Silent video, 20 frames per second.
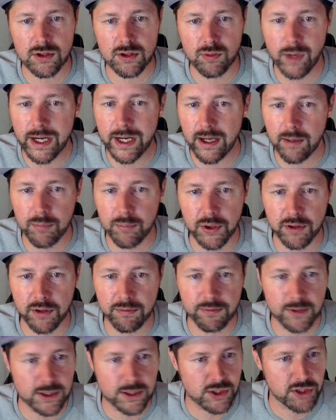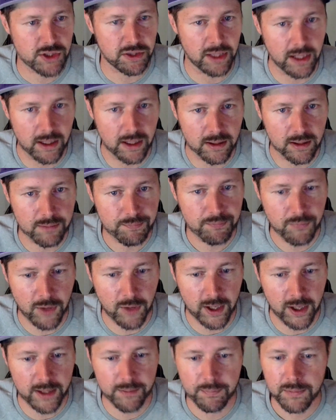Why not put a fridge in there,
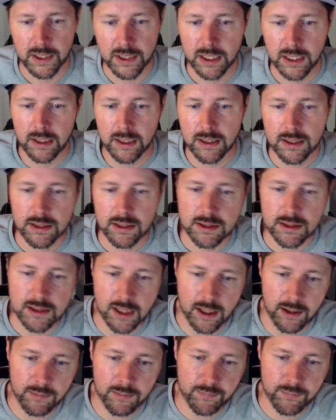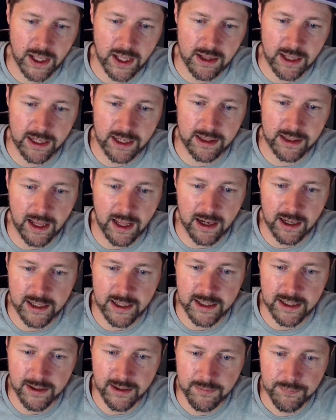right? So I like that
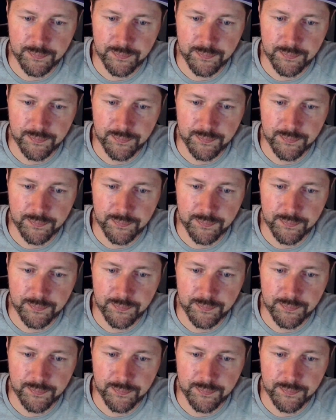idea.